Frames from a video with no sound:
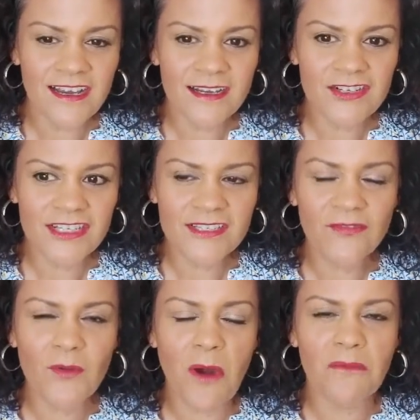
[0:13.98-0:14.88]
just a
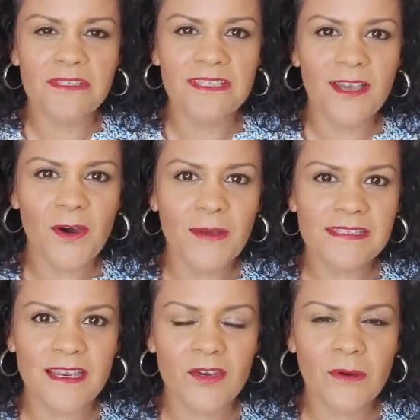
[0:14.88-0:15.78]
few moments ago
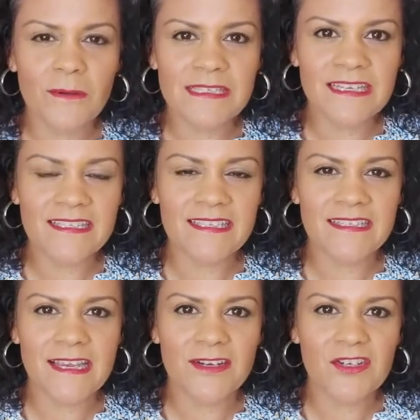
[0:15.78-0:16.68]
as I knew I was going to sit
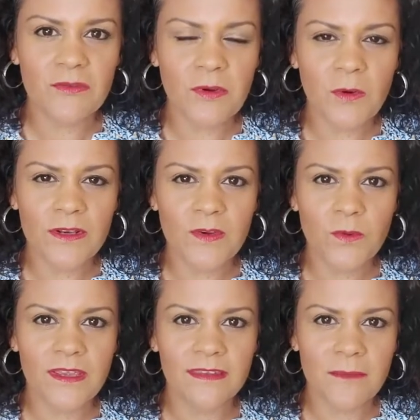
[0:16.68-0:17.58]
down to record the
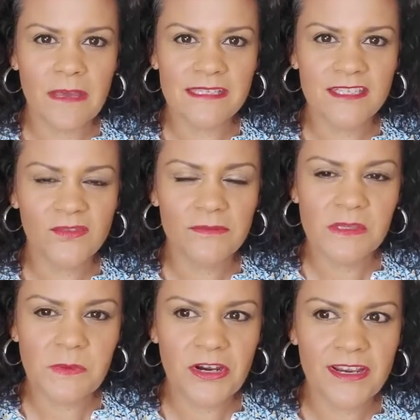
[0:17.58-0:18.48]
weekly message from
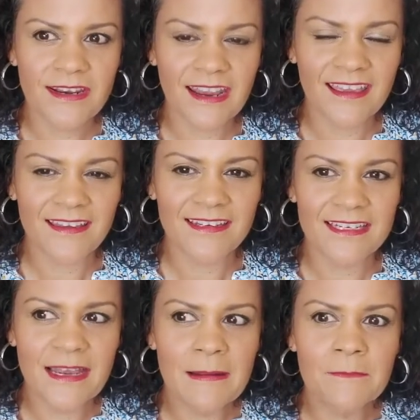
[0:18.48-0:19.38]
Spirit, and